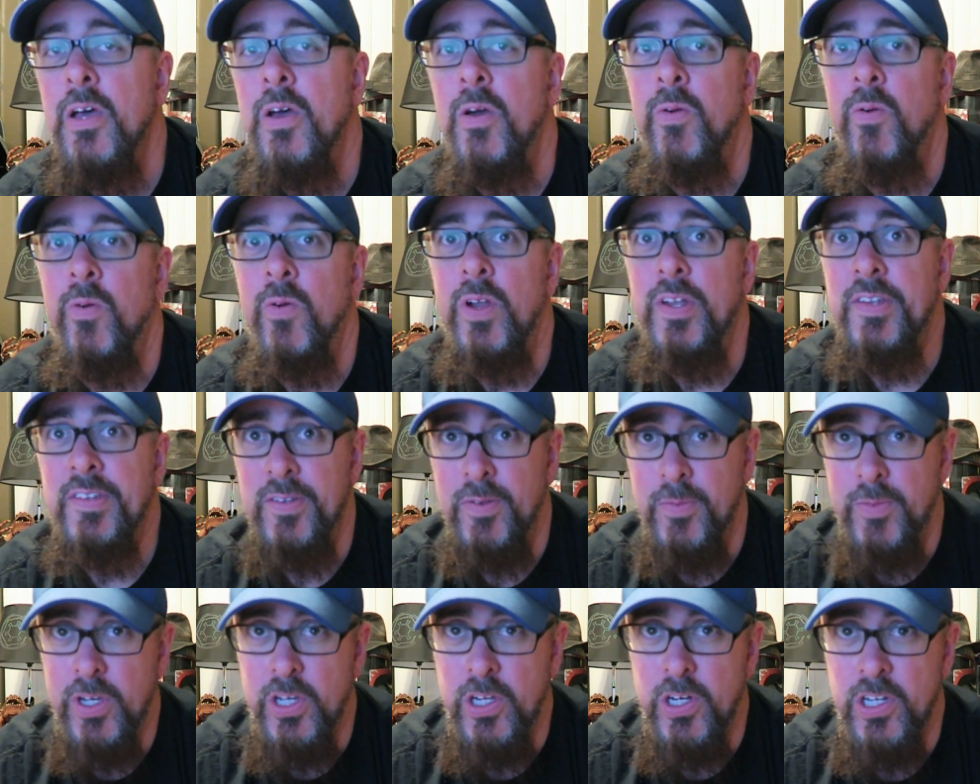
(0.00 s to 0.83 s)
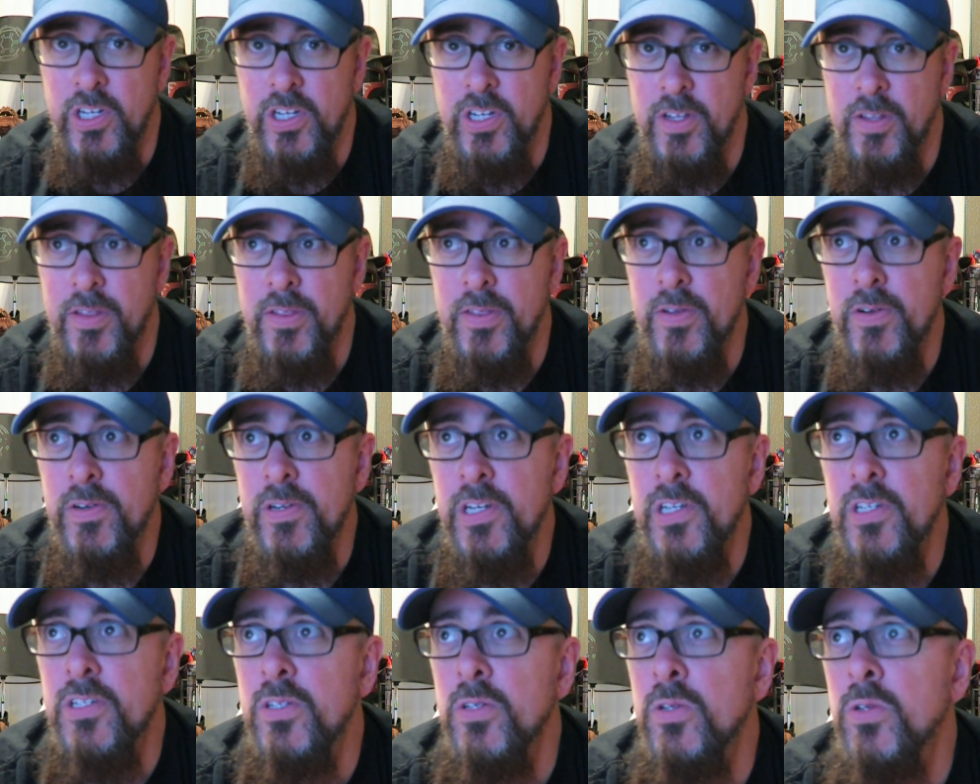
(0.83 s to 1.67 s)
WrestleMania
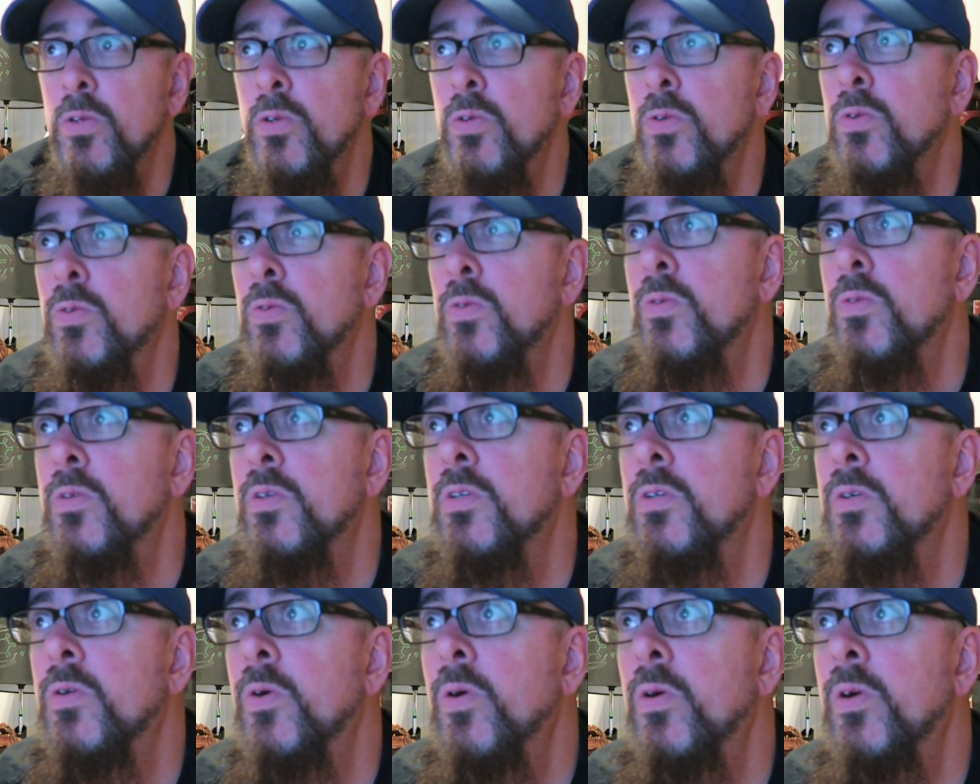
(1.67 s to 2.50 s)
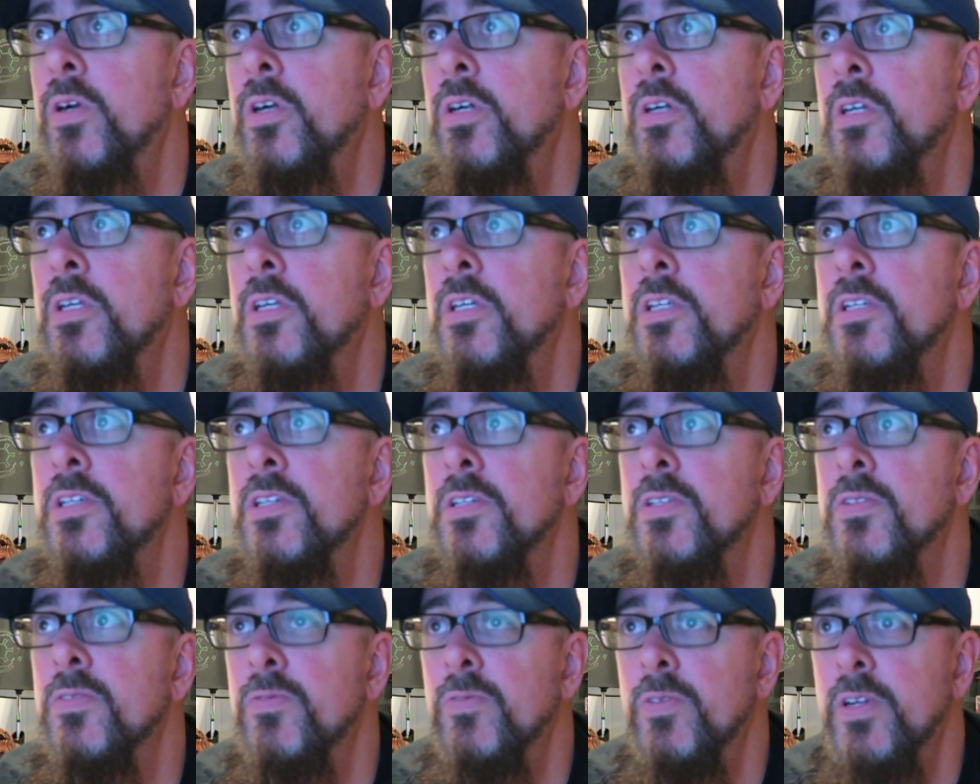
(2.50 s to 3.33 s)
32, or
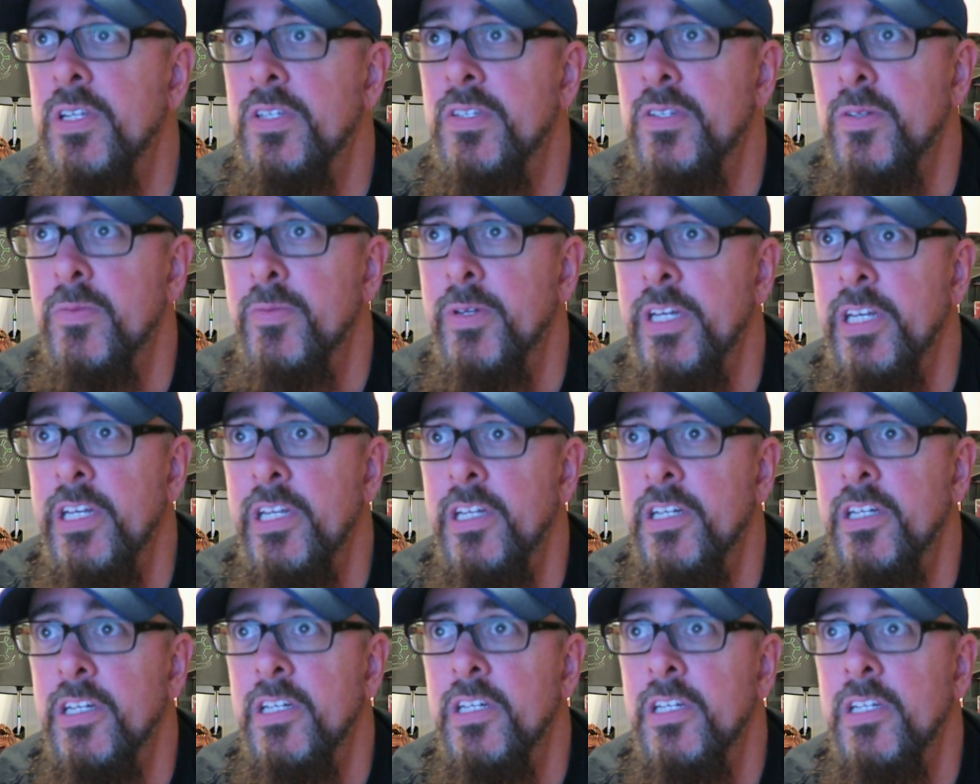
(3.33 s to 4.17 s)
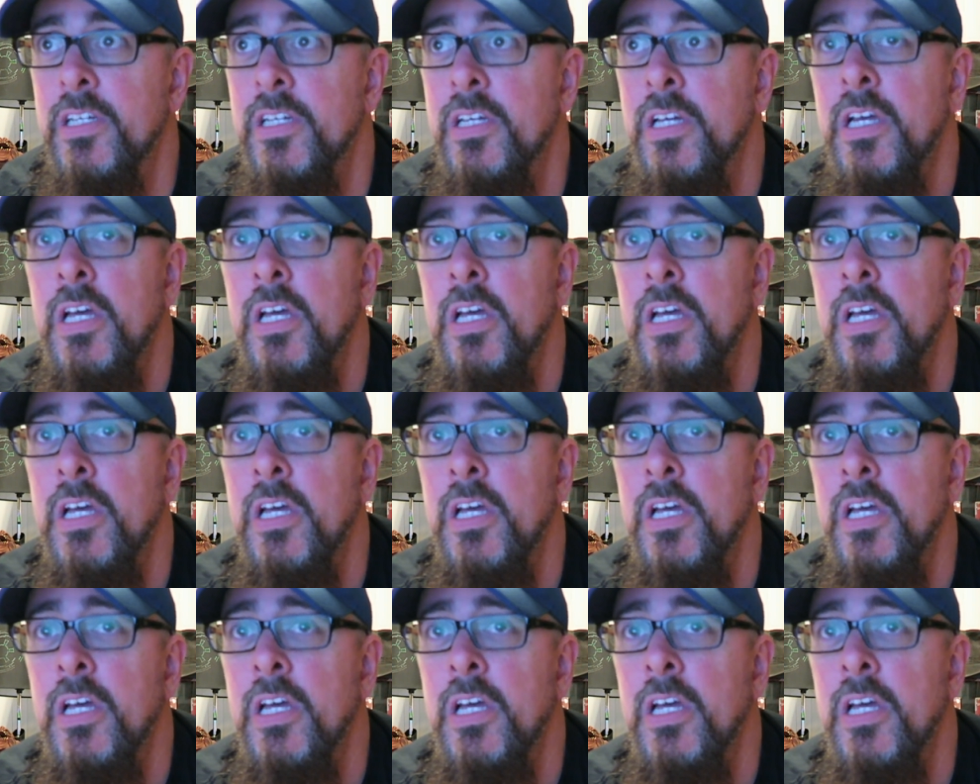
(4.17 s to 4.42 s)
just WrestleMania.